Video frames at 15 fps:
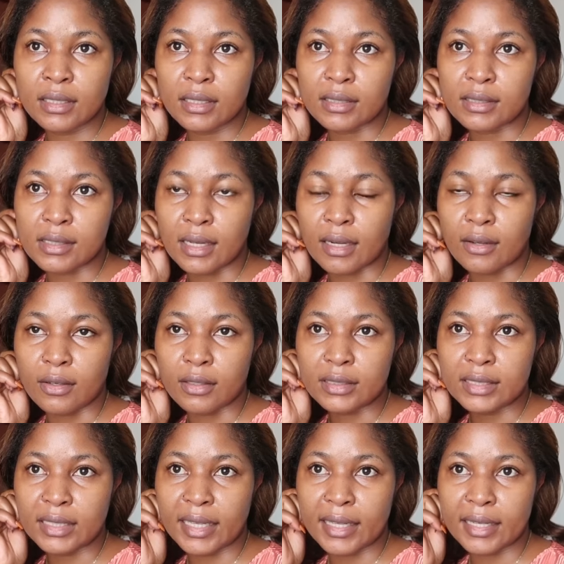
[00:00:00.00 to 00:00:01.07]
It's a
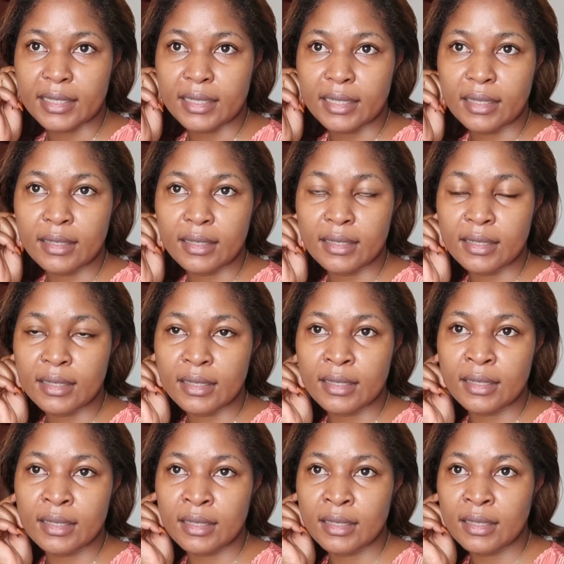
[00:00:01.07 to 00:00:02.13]
lot, and
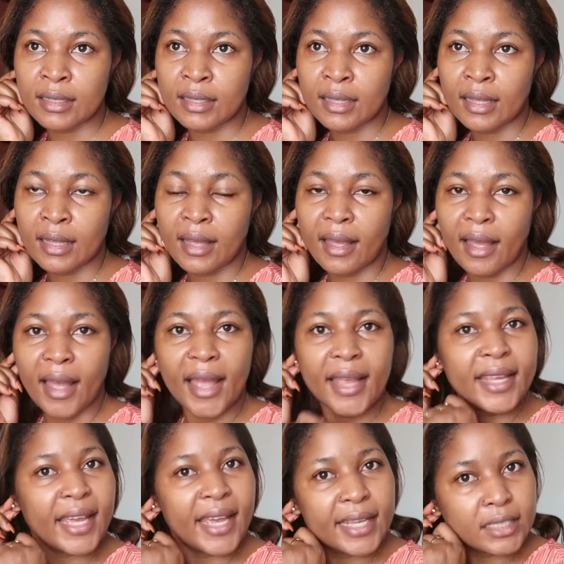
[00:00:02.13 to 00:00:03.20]
I
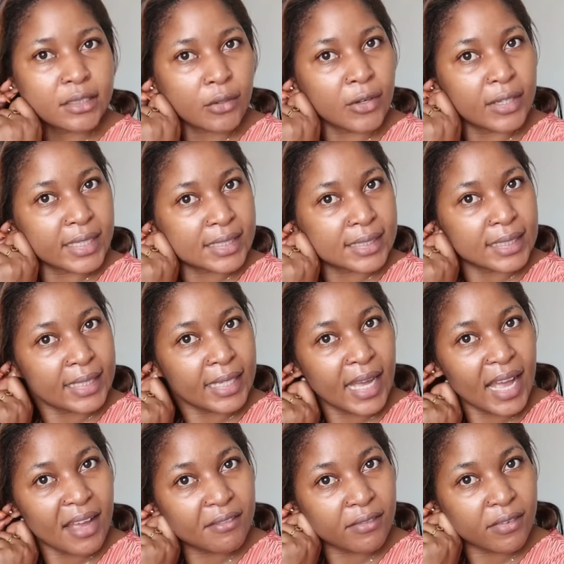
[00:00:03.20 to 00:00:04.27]
can't honestly
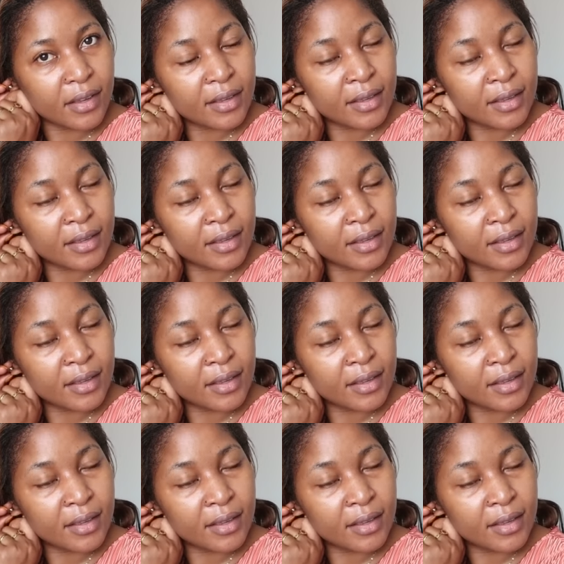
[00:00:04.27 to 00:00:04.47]
have